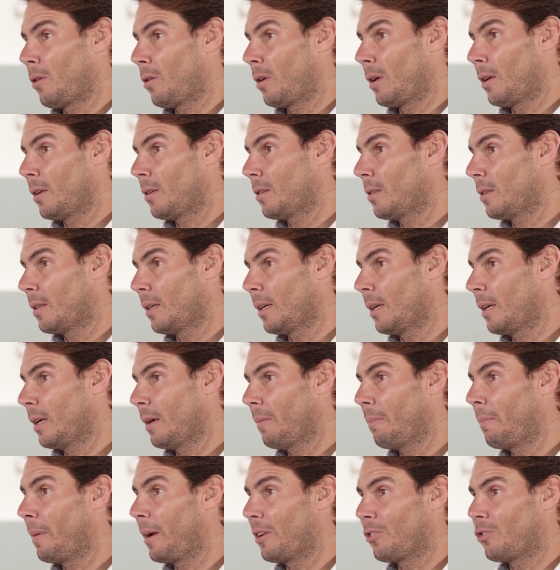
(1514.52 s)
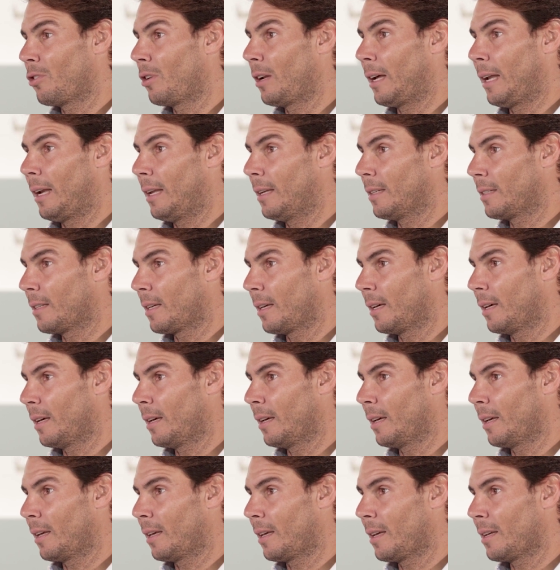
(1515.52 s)
And of course,
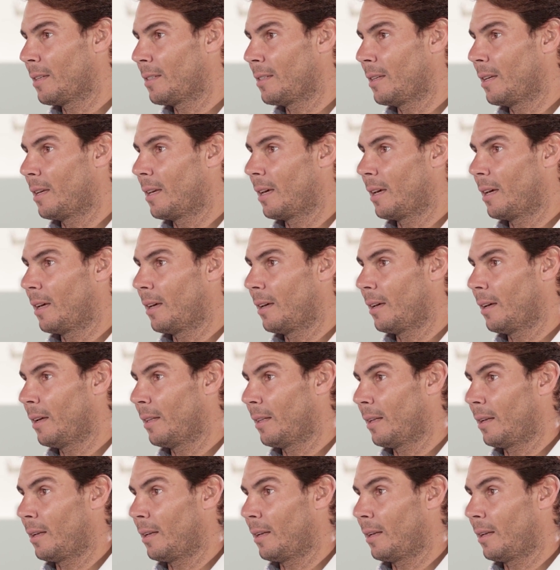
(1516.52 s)
personal